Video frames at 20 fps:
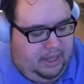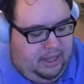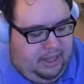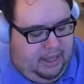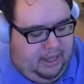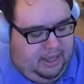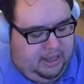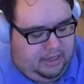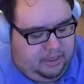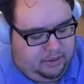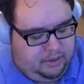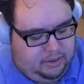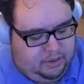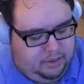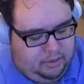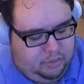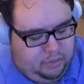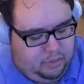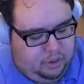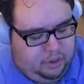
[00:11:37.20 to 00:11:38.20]
And
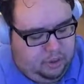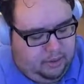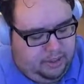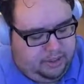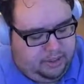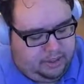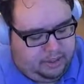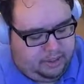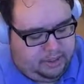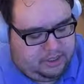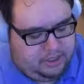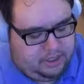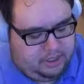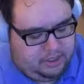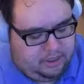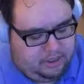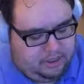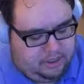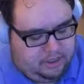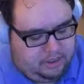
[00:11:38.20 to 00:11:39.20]
we're going to
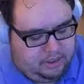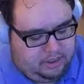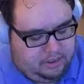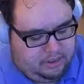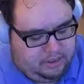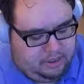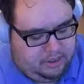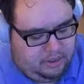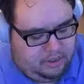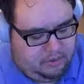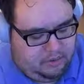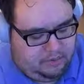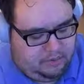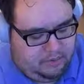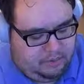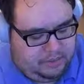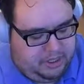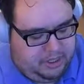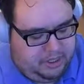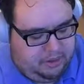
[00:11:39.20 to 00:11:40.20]
consider, so
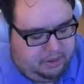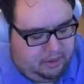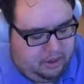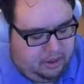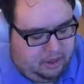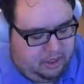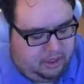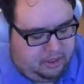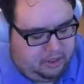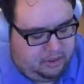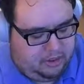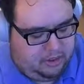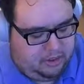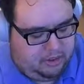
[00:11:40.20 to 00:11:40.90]
from here on,